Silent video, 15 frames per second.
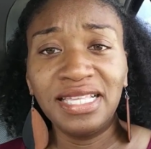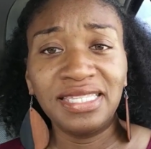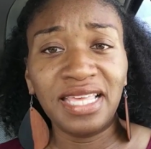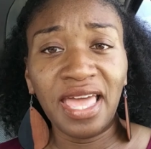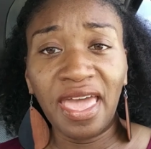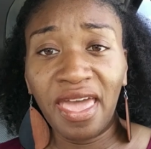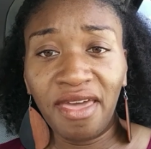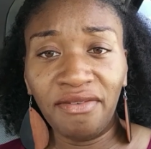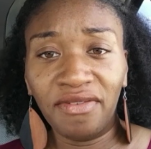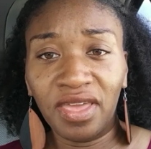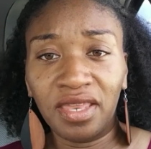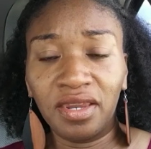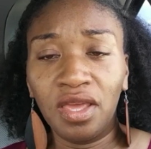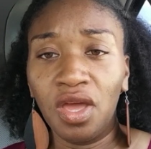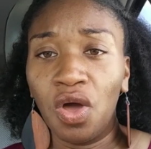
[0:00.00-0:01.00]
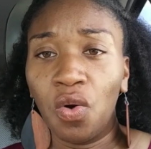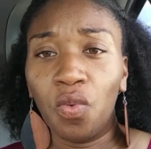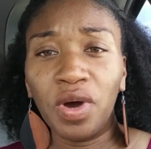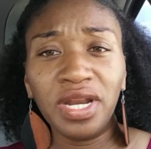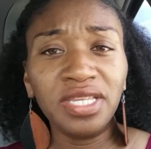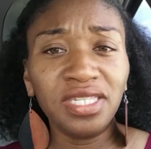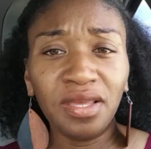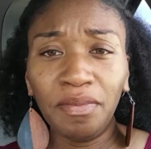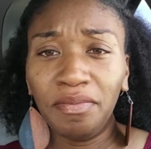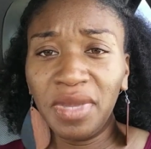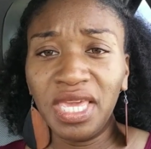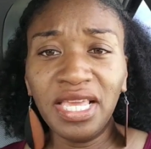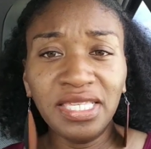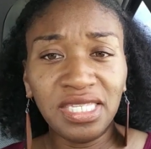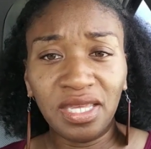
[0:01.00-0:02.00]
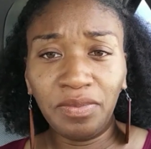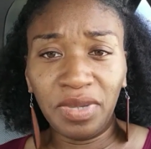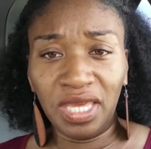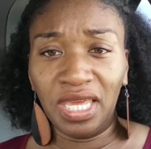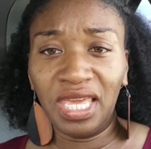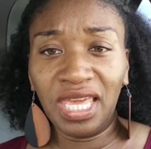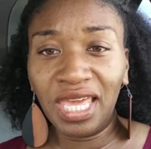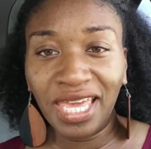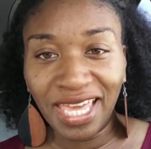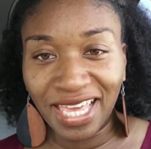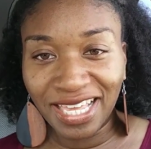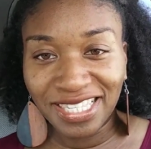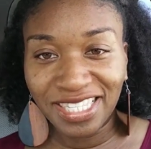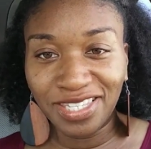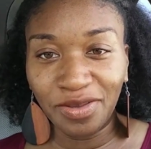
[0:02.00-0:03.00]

to heaven? What does it mean to be His,